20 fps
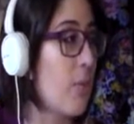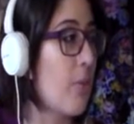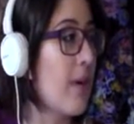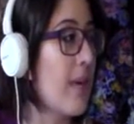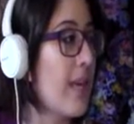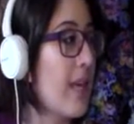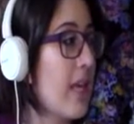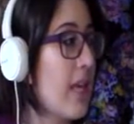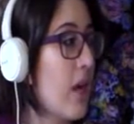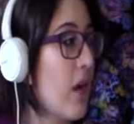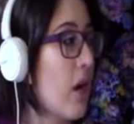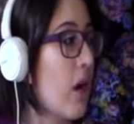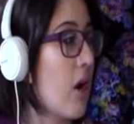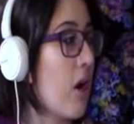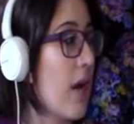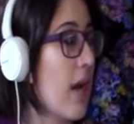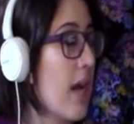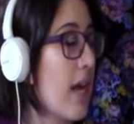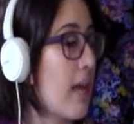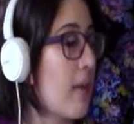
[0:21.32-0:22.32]
We
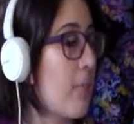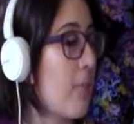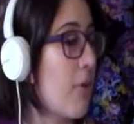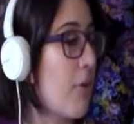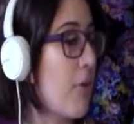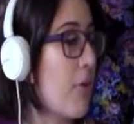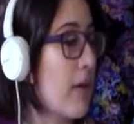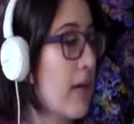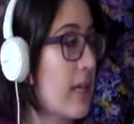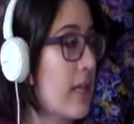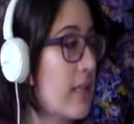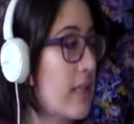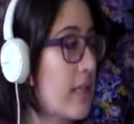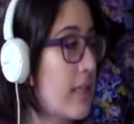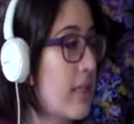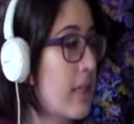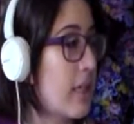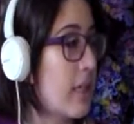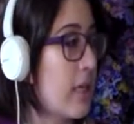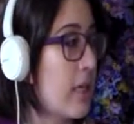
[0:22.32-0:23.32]
are at a
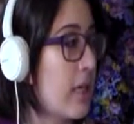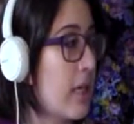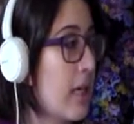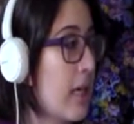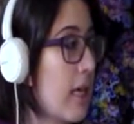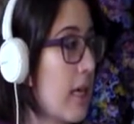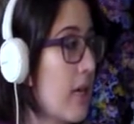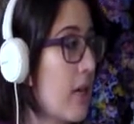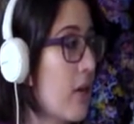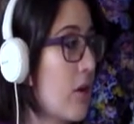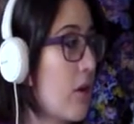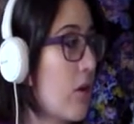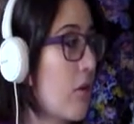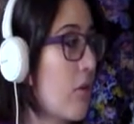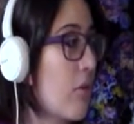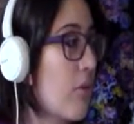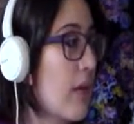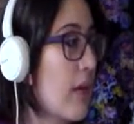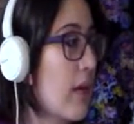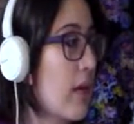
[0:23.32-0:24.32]
point in our
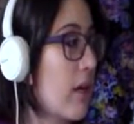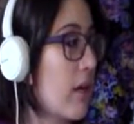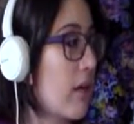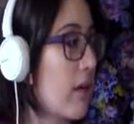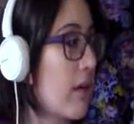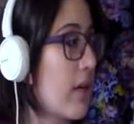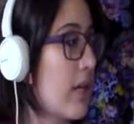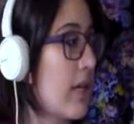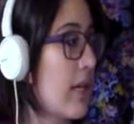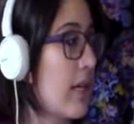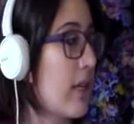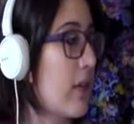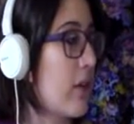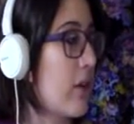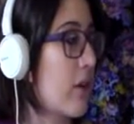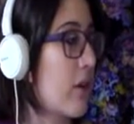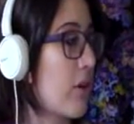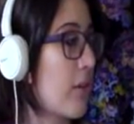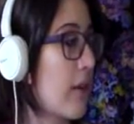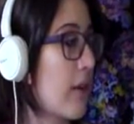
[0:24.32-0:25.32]
career, not in
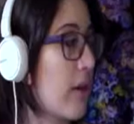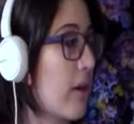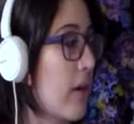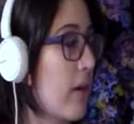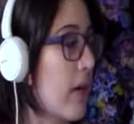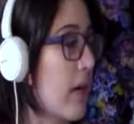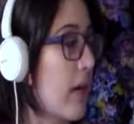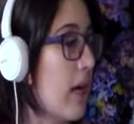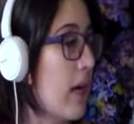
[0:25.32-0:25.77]
our career,